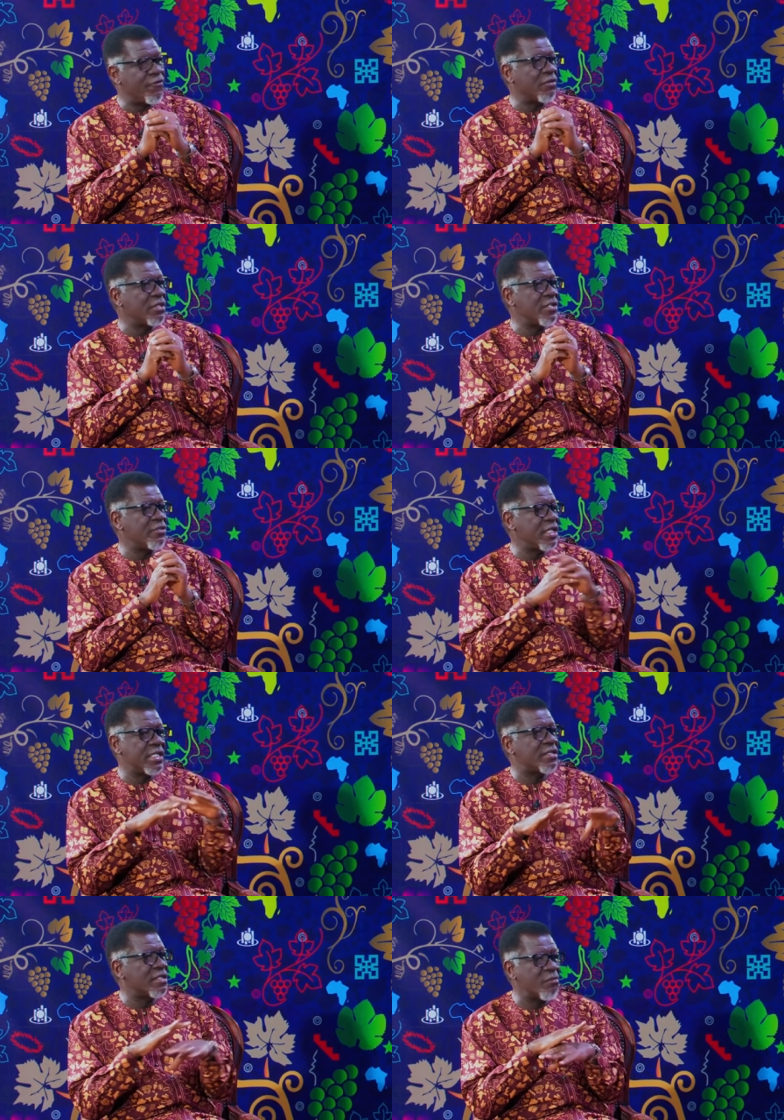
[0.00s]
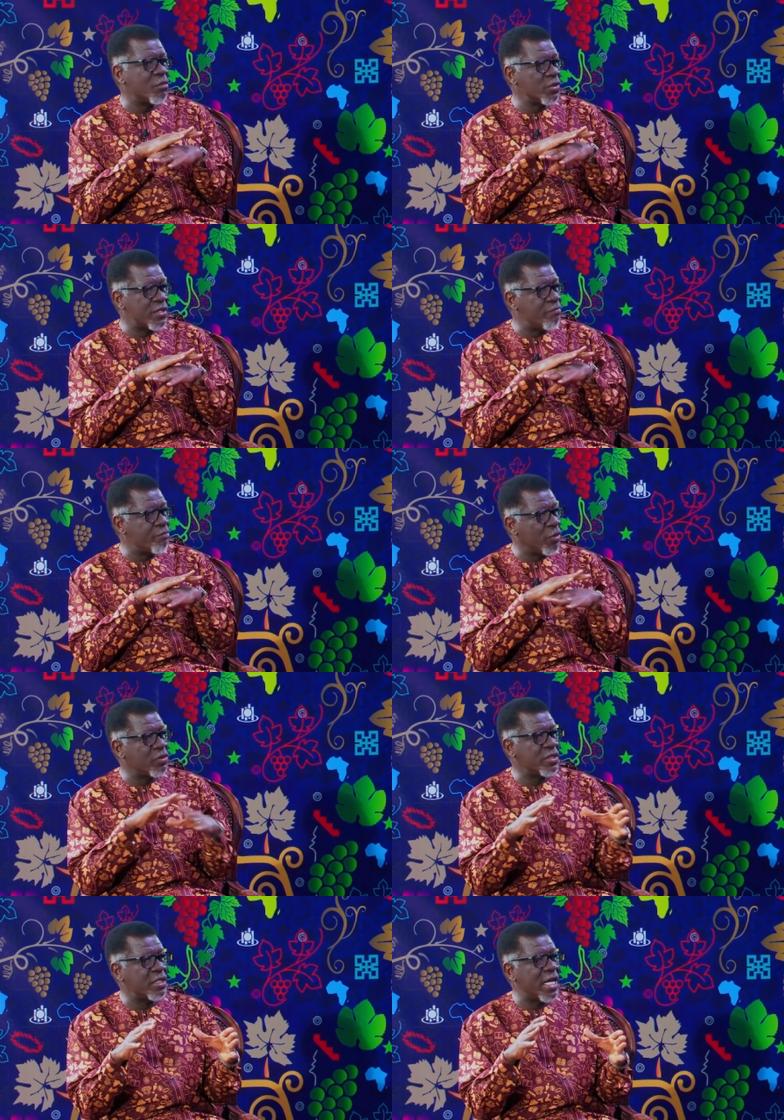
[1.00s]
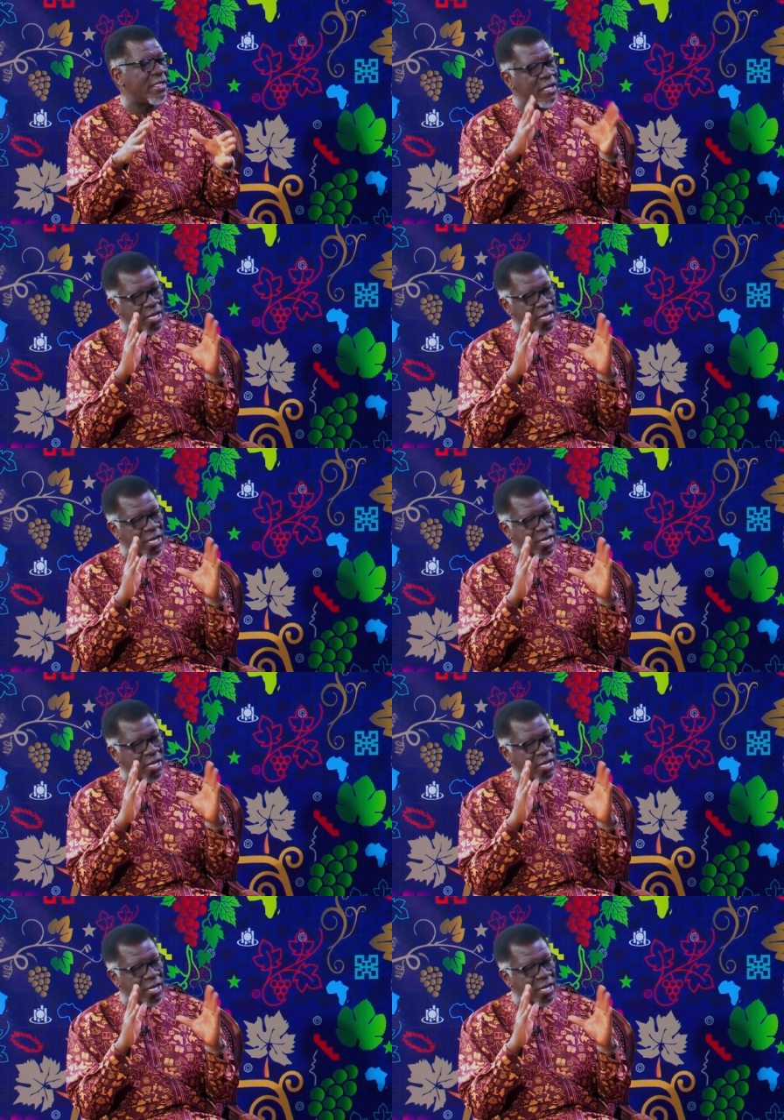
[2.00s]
foundation. It's the most important. And